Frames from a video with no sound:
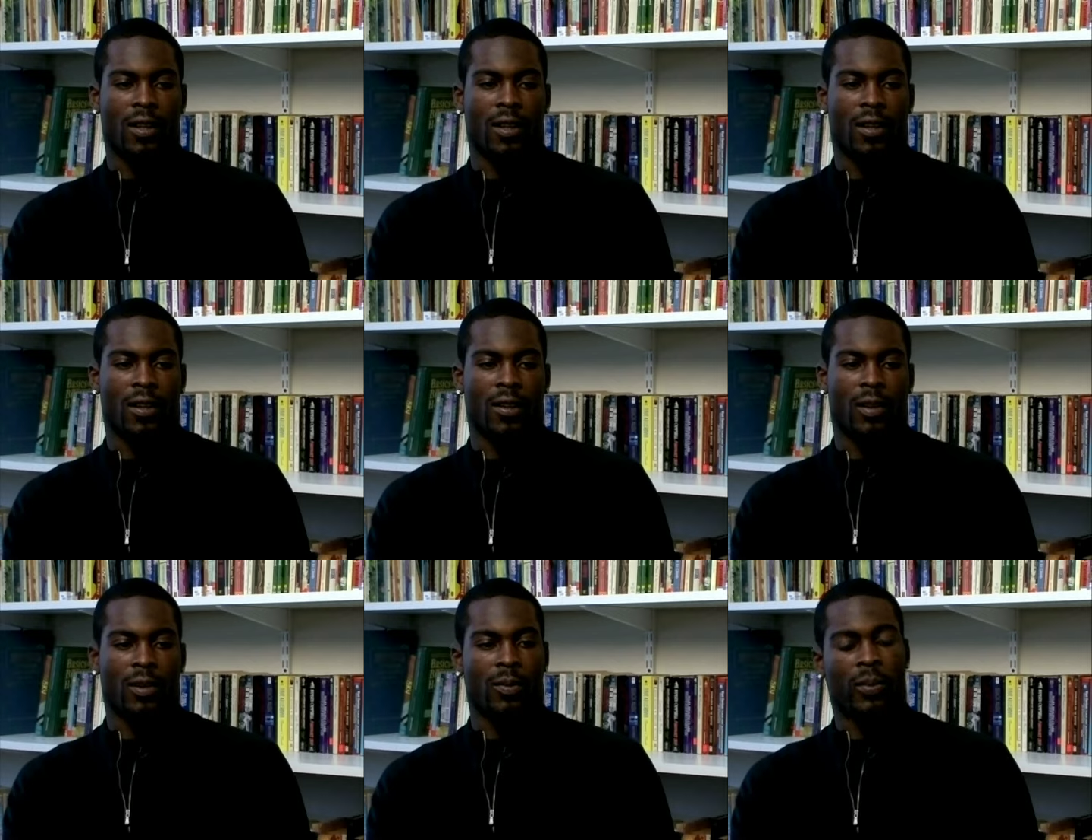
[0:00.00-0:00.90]
uh,
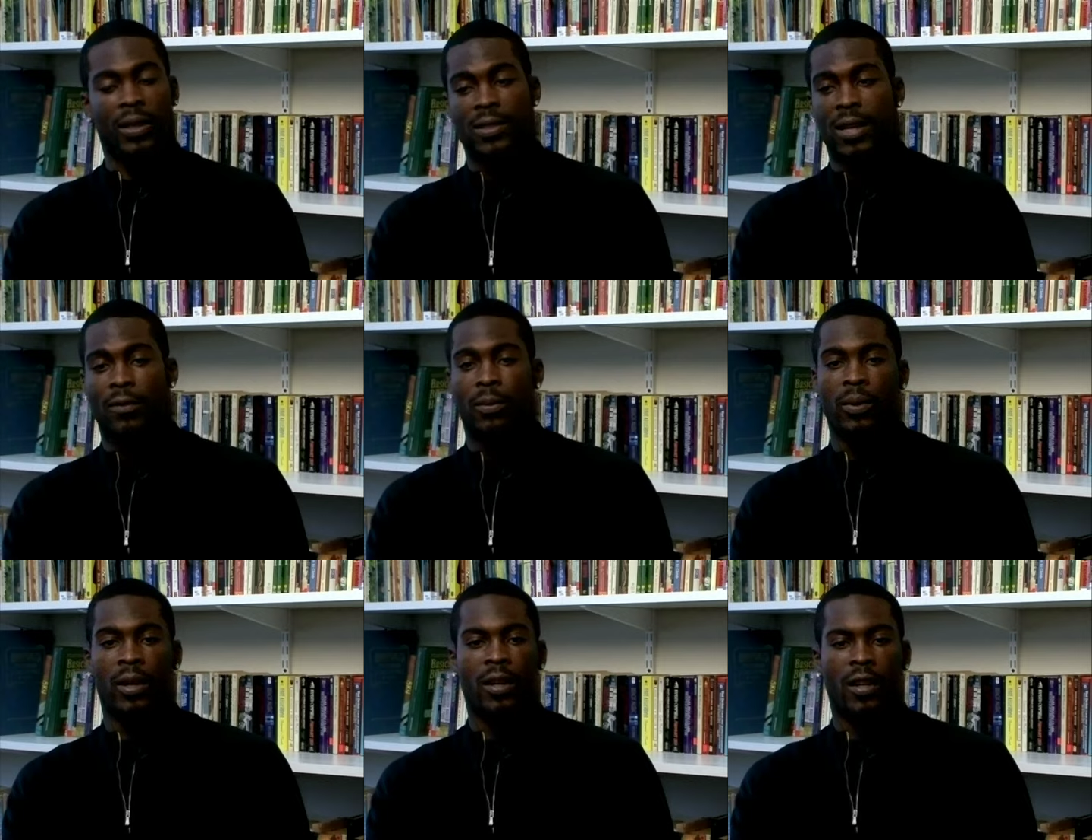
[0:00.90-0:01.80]
a big step for
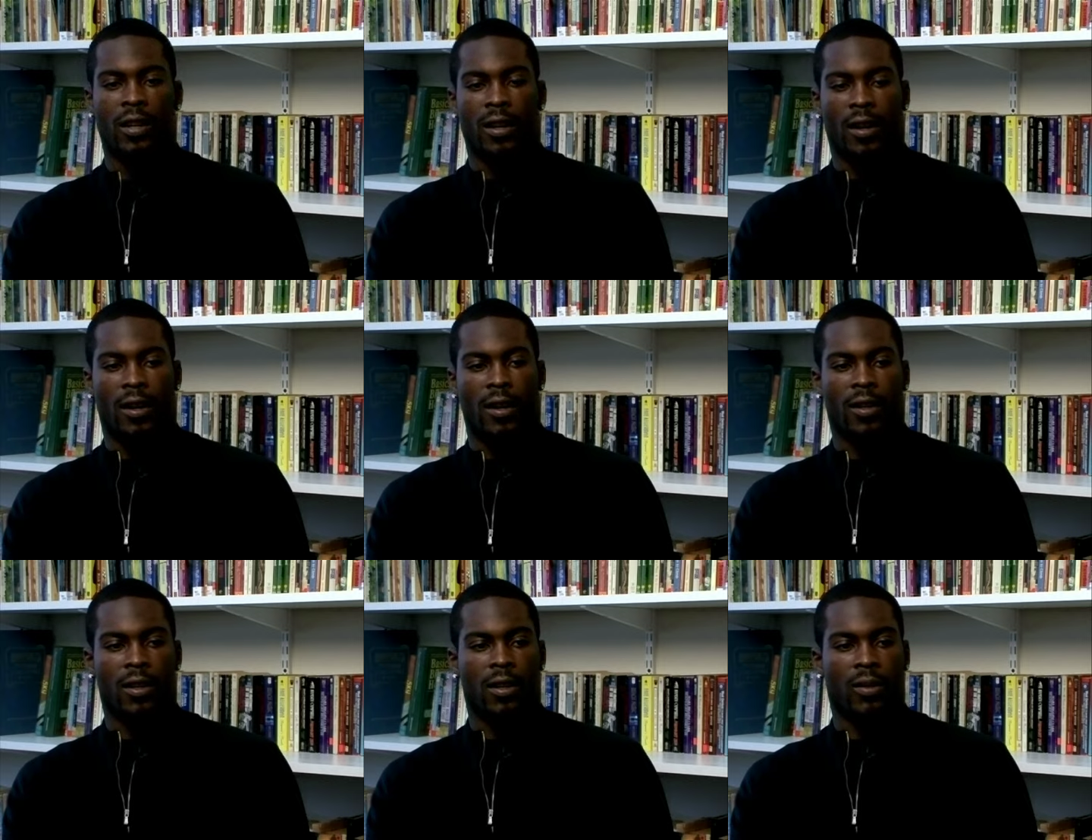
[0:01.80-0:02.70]
me uh,
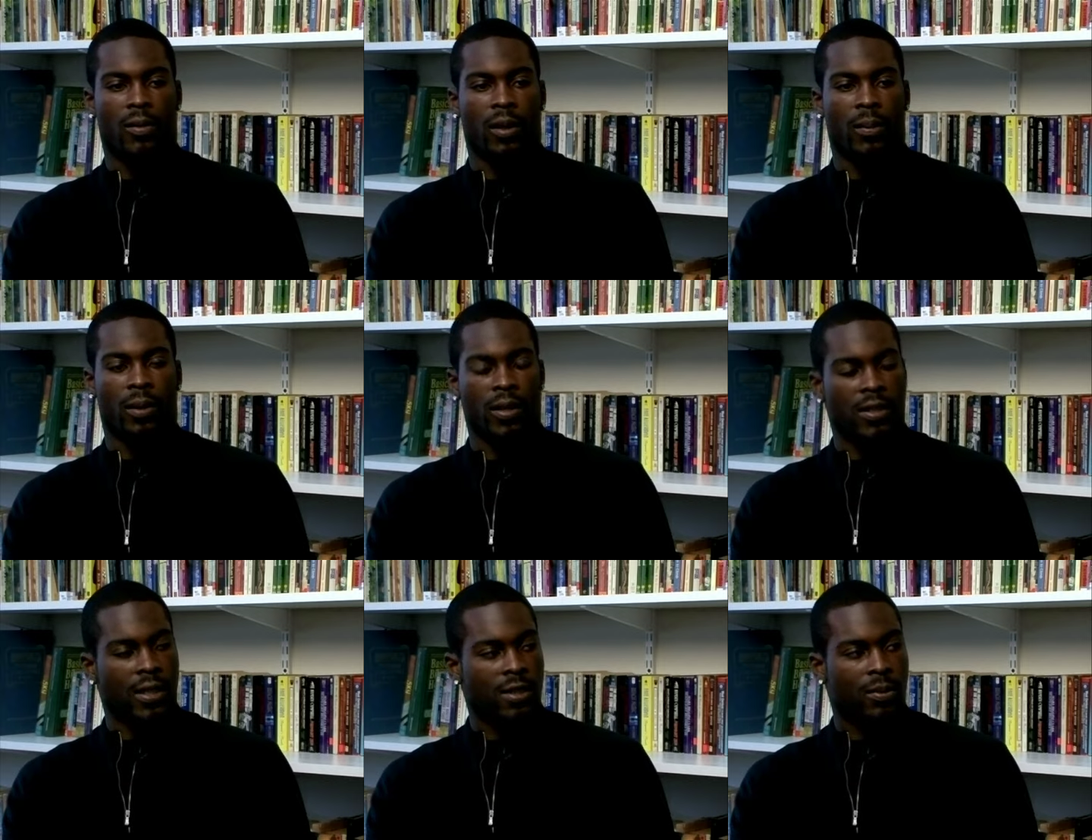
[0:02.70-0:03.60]
in, in the
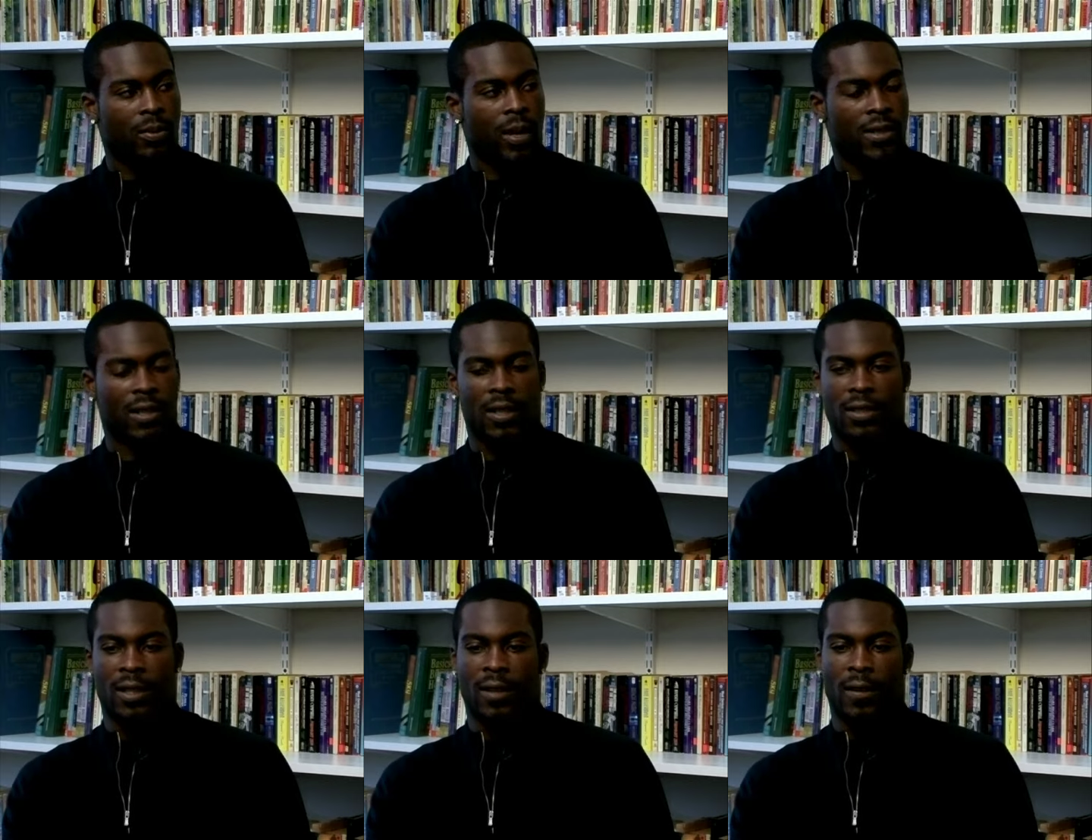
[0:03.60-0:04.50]
rehabilitation
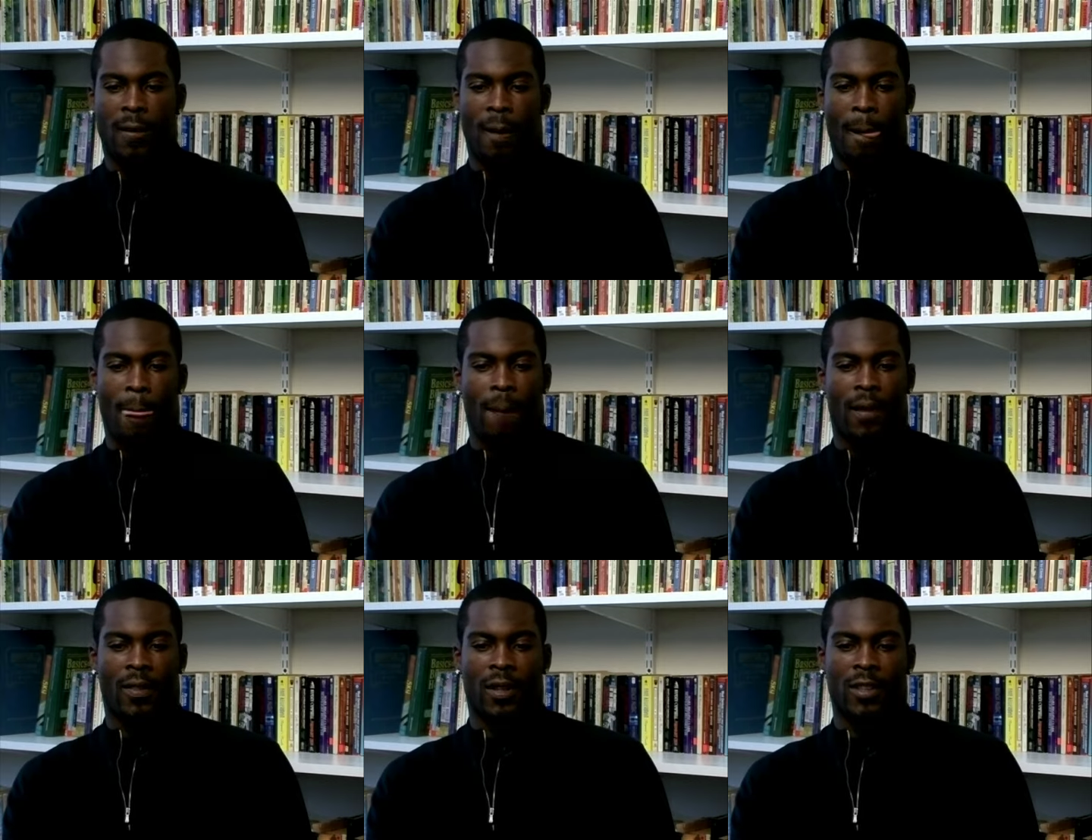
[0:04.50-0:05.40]
process. I
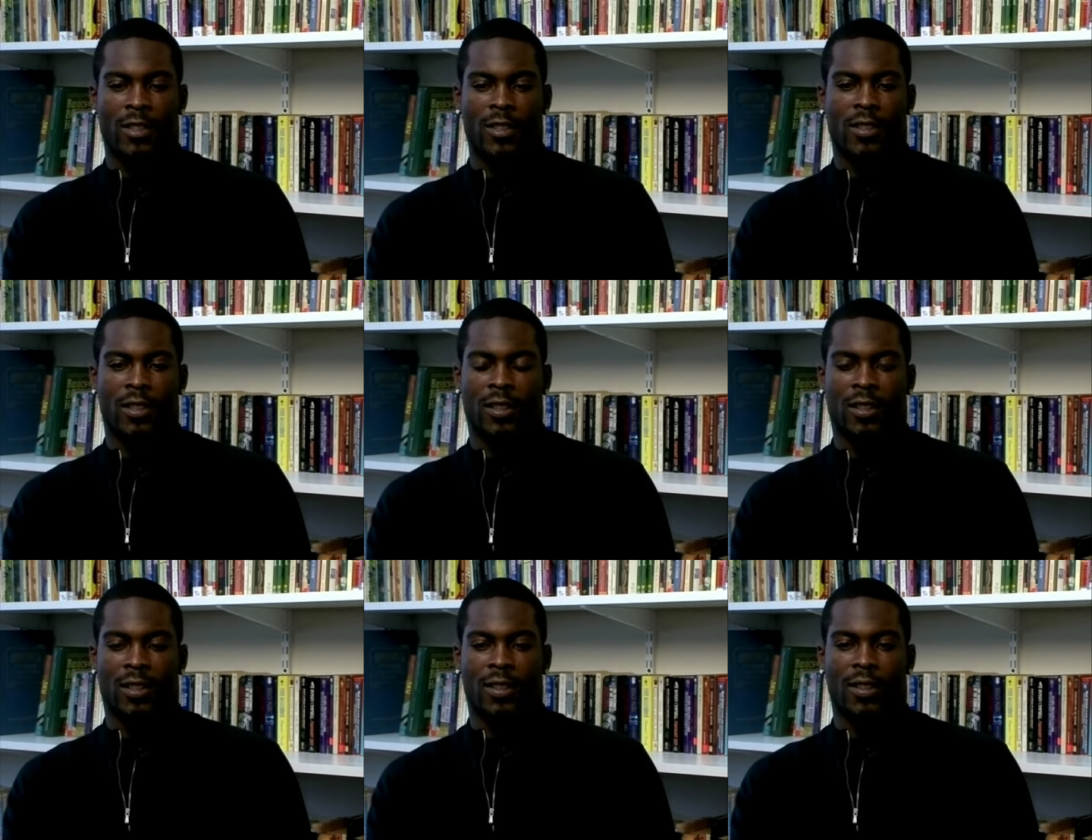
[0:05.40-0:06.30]
I think just to
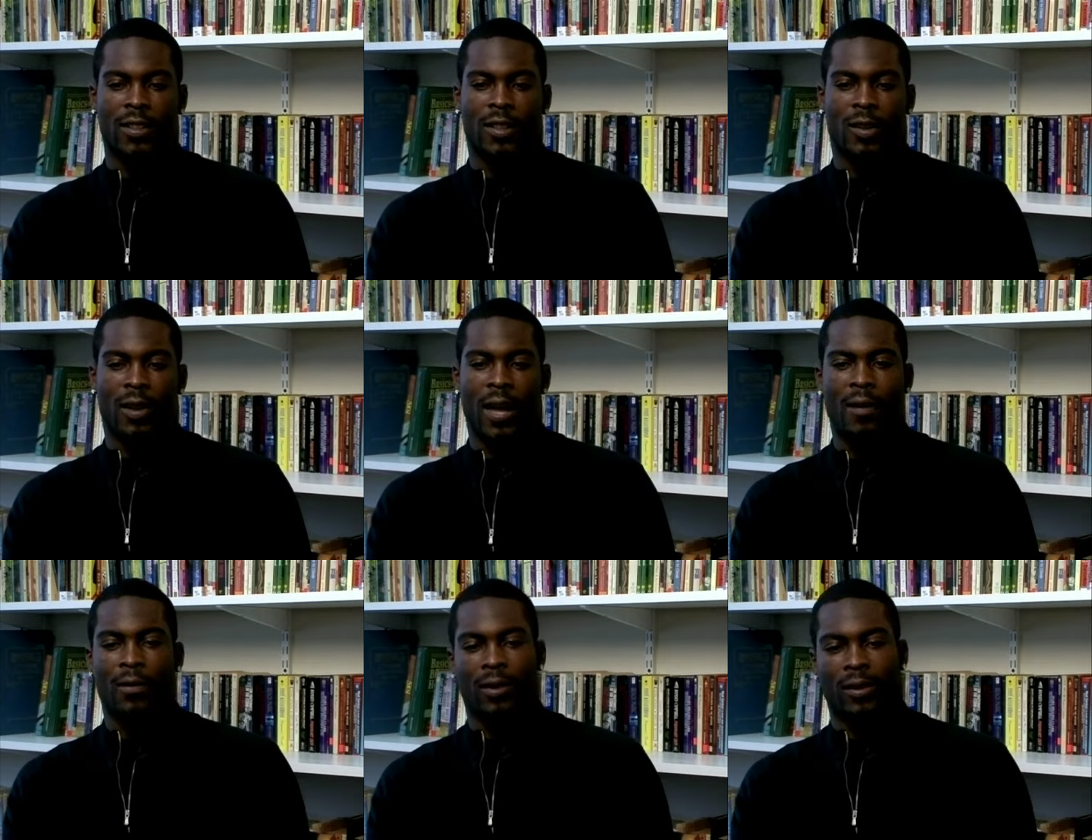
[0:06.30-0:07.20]
you know,
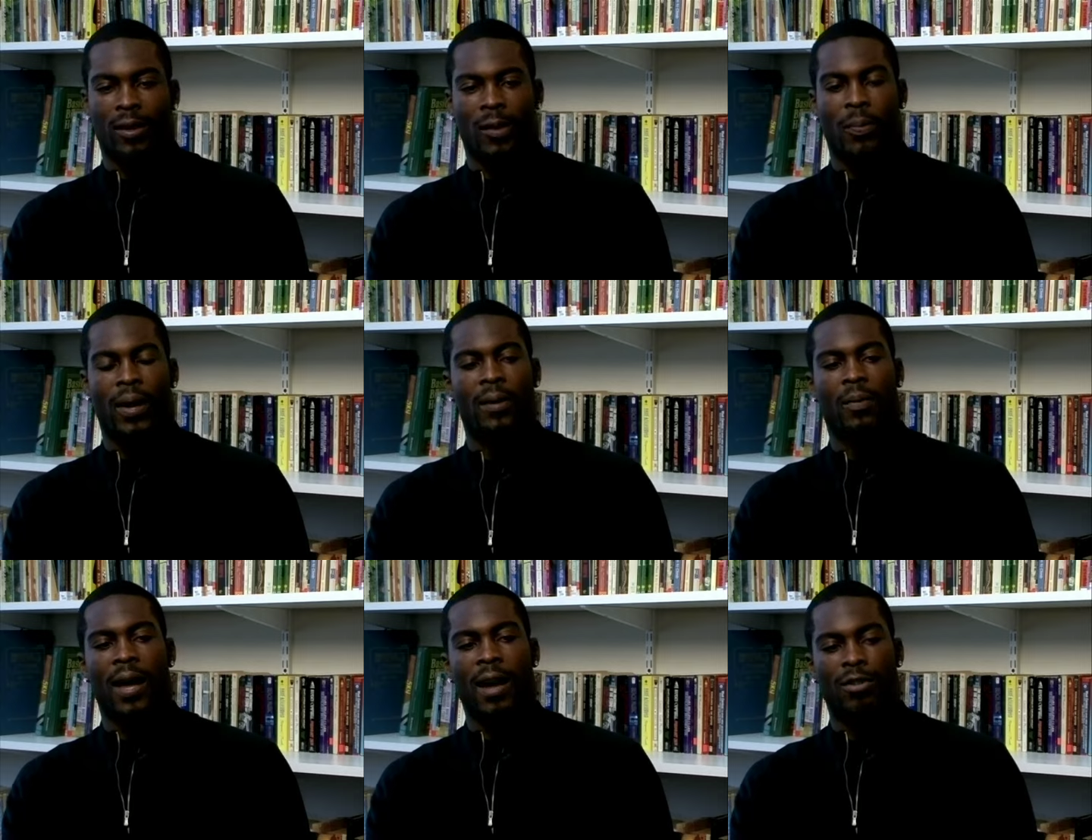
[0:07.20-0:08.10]
have a, a pet in
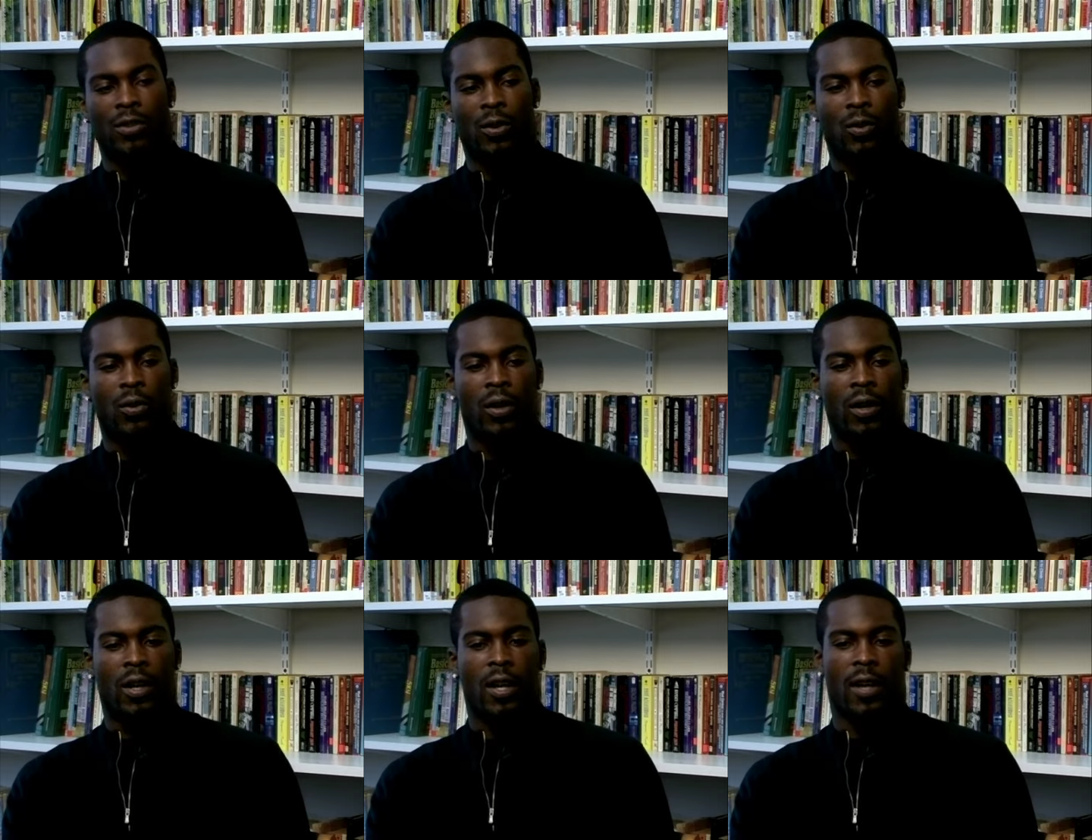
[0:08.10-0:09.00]
my household
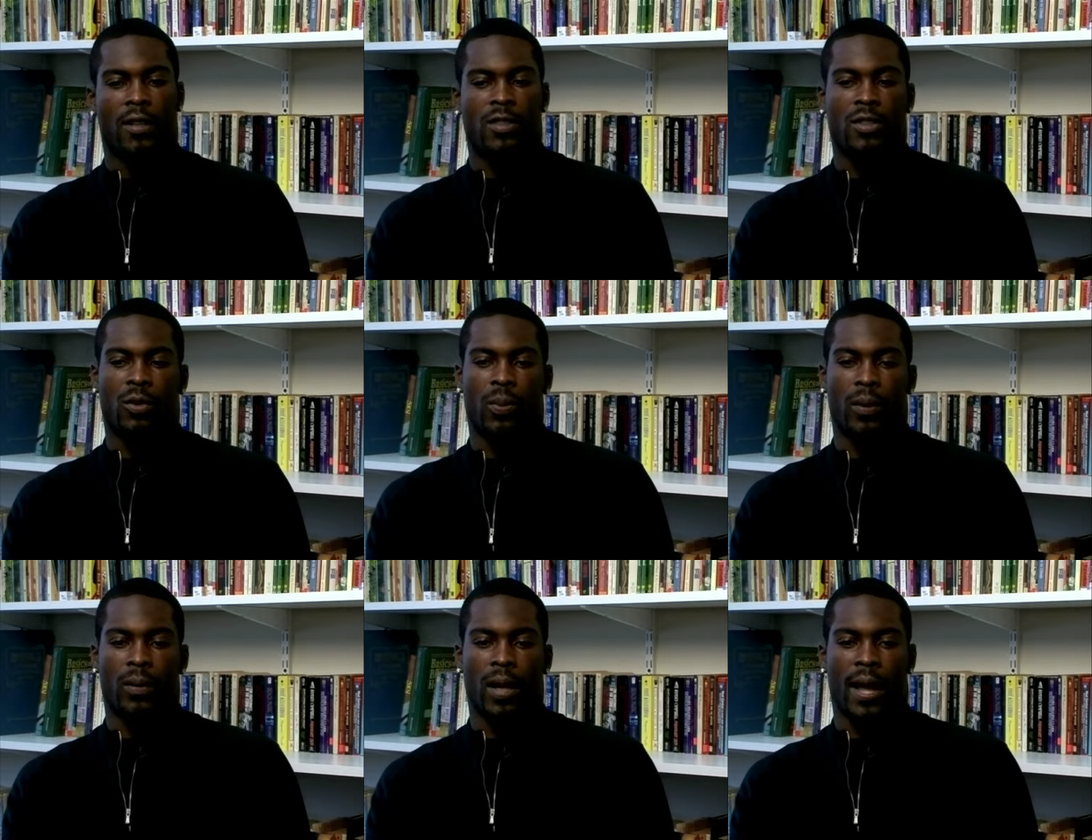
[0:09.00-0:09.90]
and to show
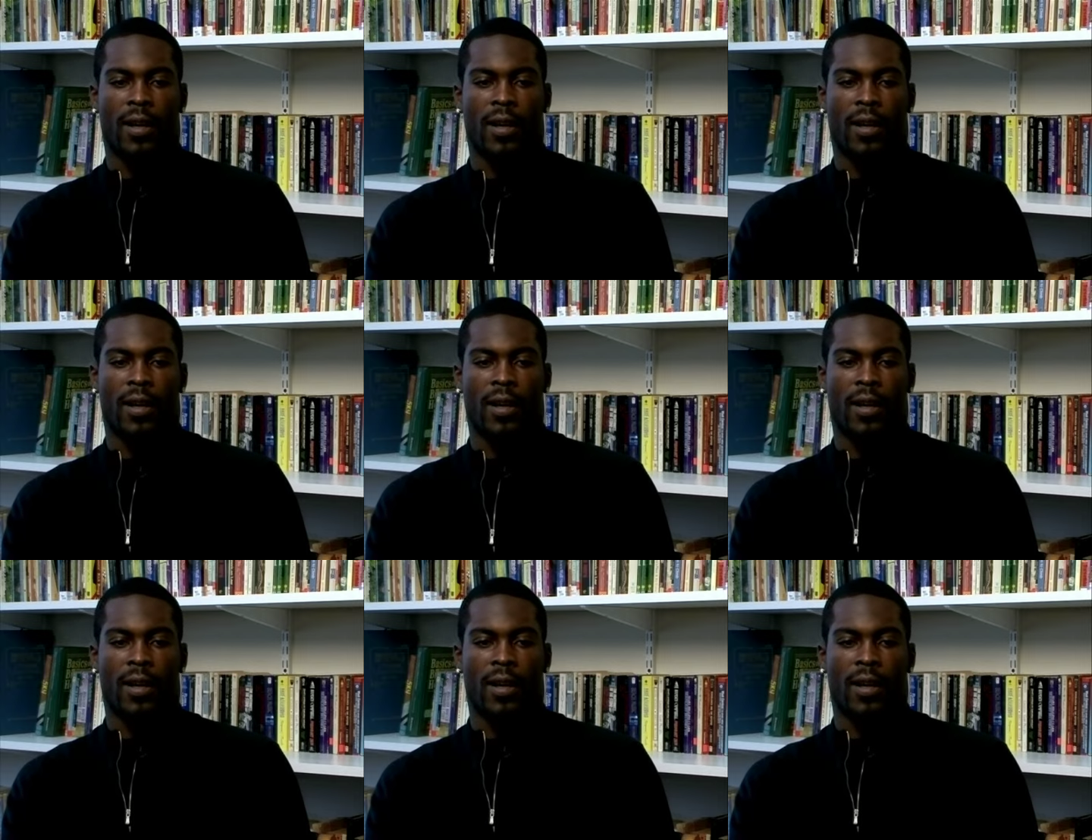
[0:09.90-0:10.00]
people that